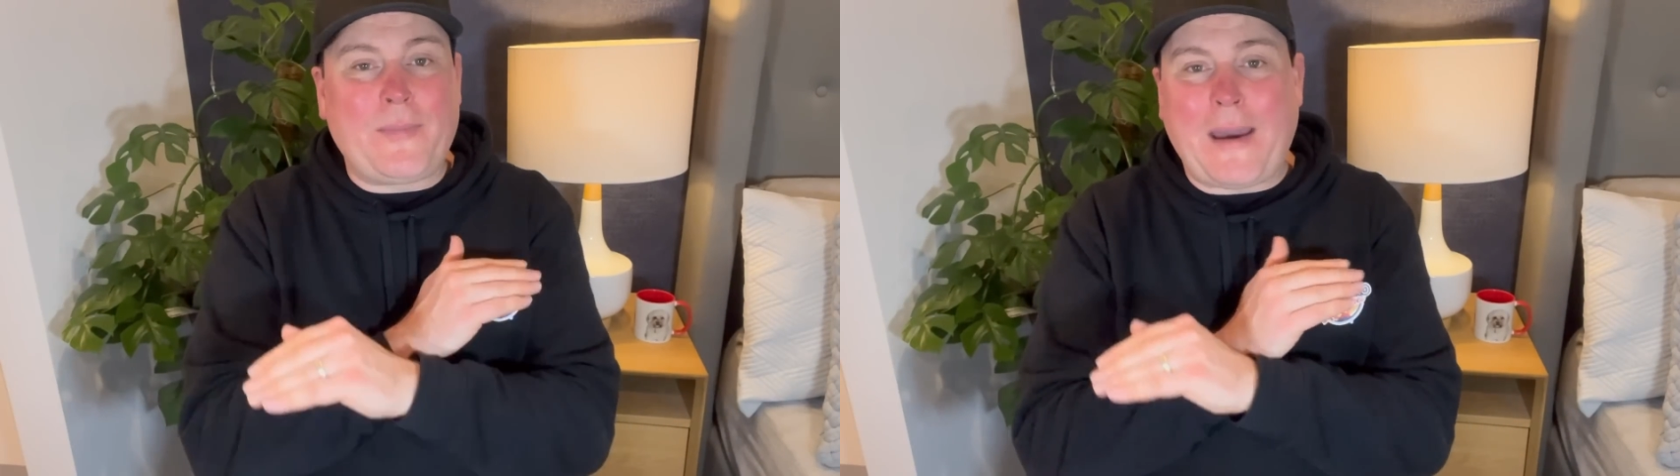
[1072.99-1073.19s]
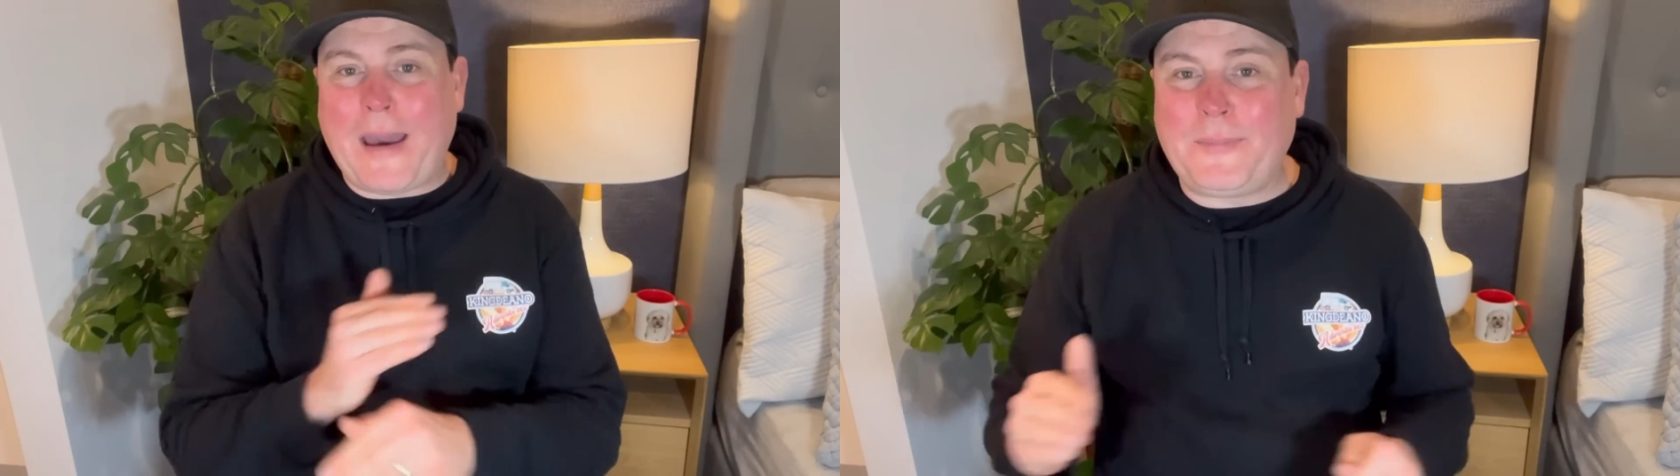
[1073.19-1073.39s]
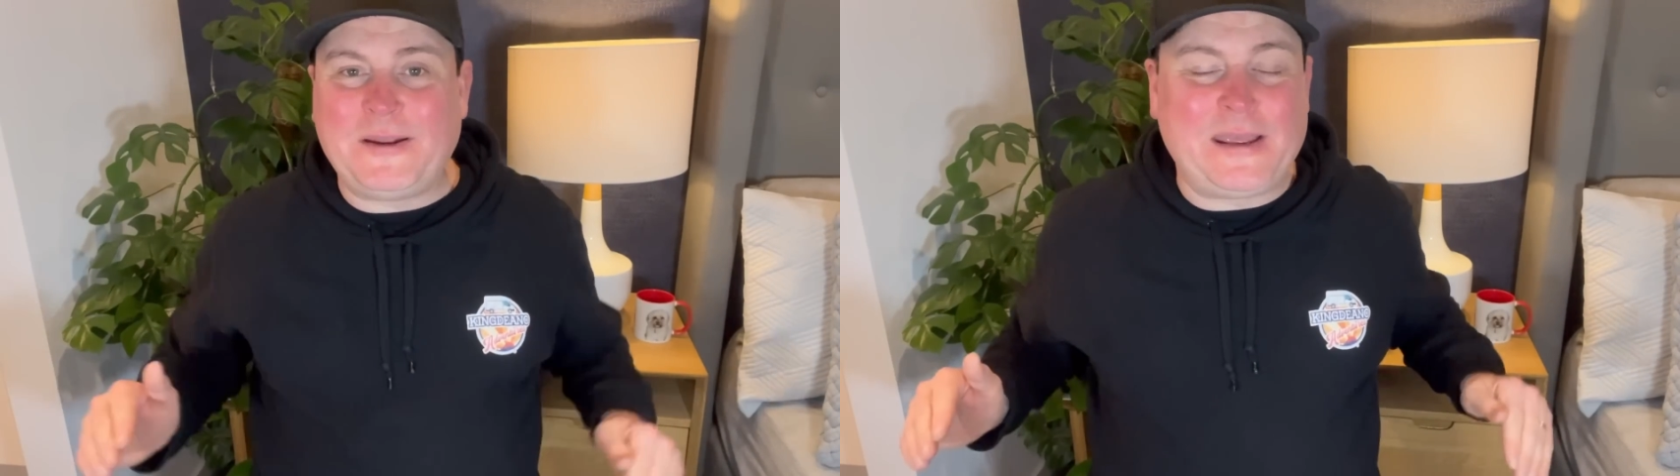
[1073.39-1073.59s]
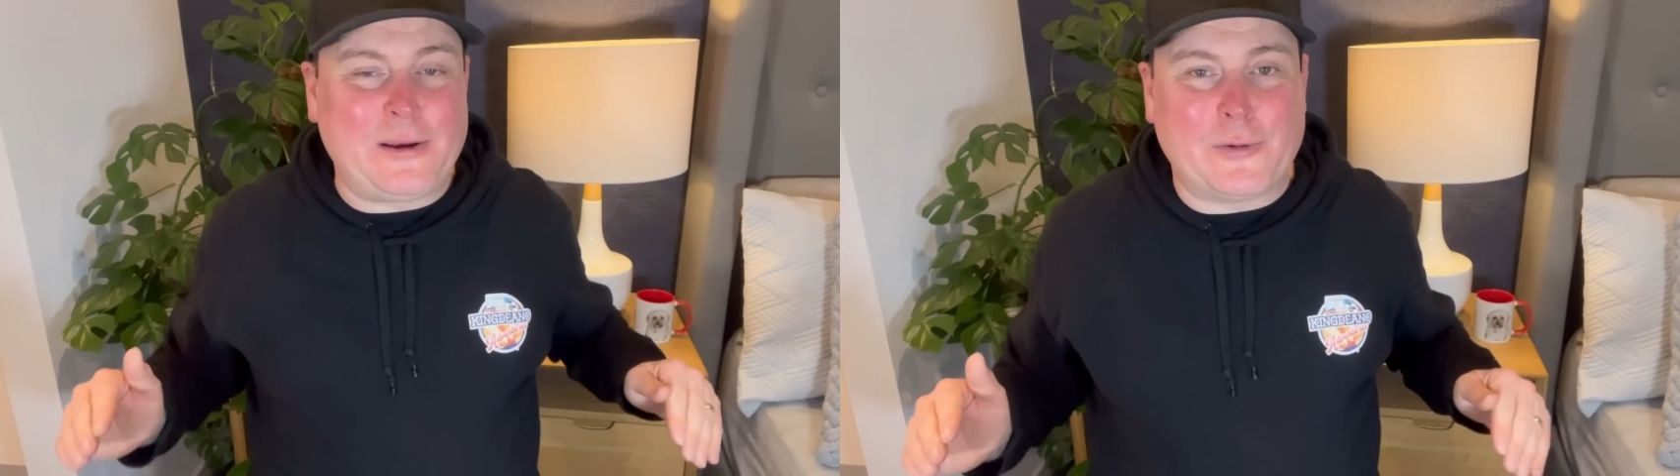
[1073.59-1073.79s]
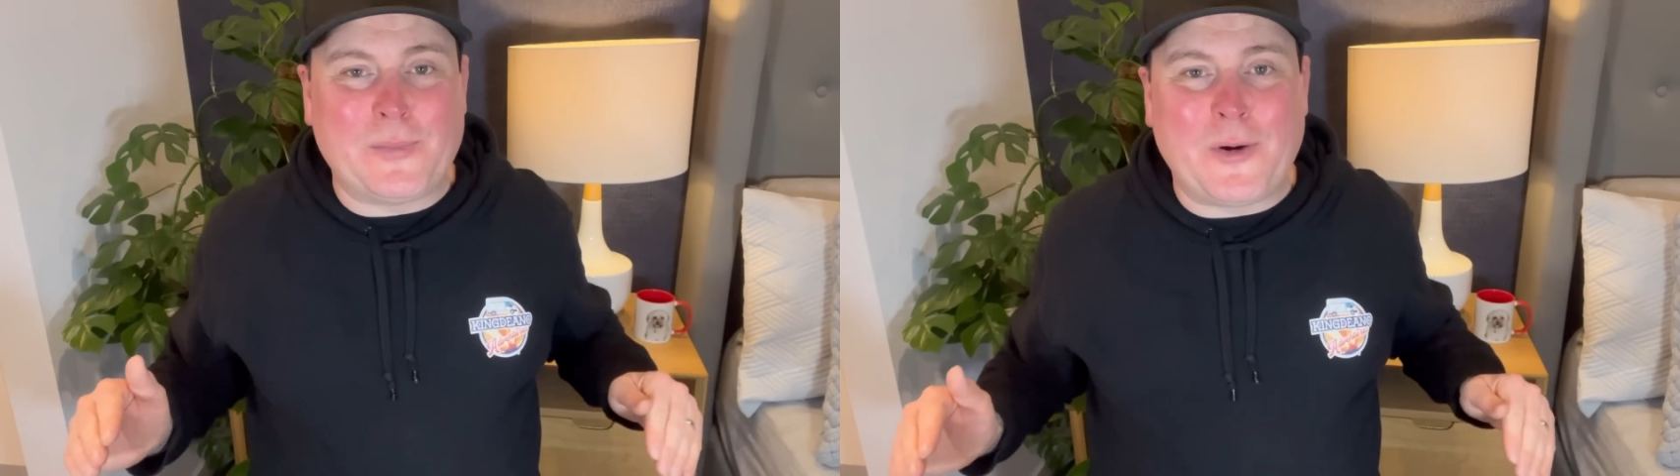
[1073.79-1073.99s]
happy to
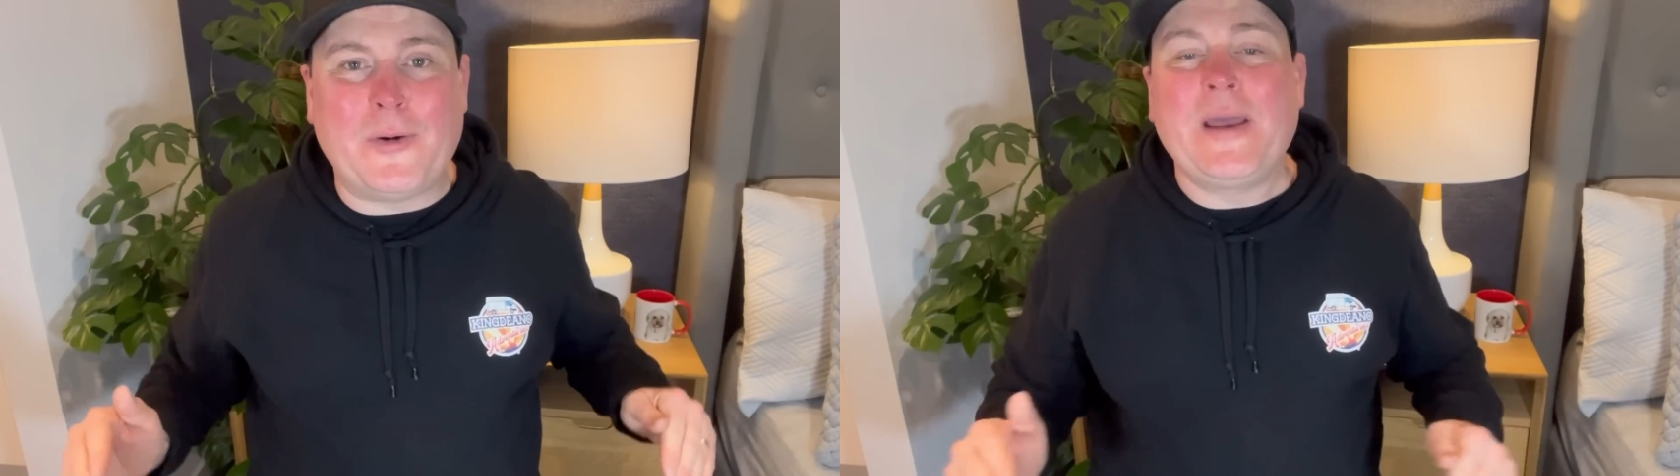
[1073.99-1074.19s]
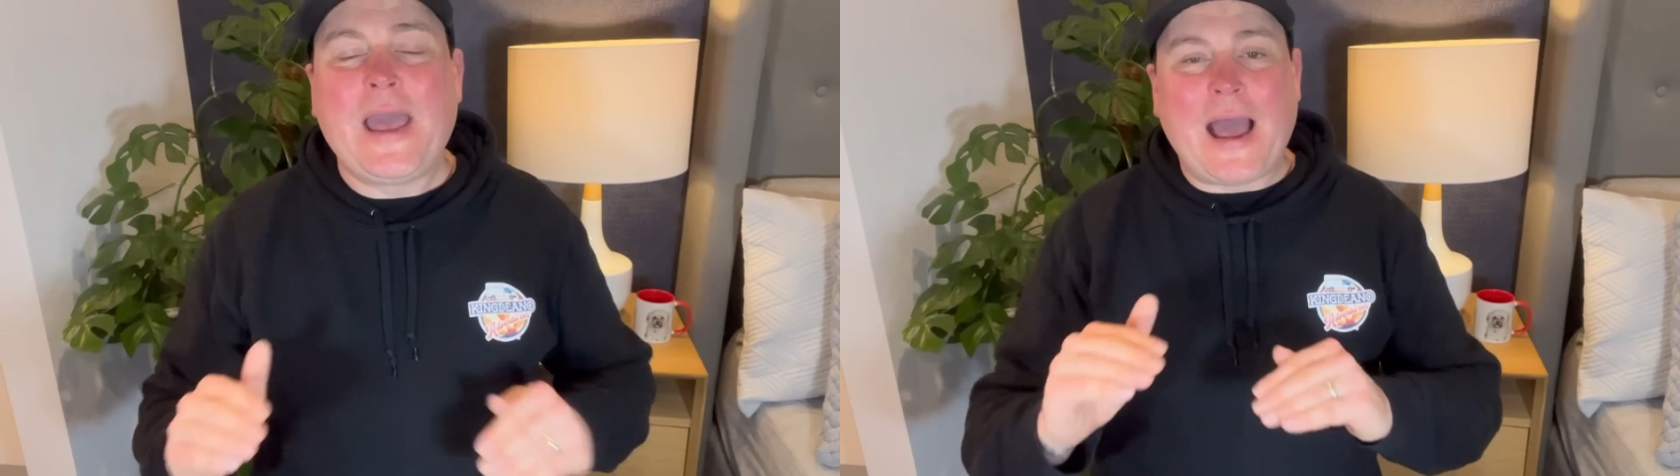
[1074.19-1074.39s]
hear them all,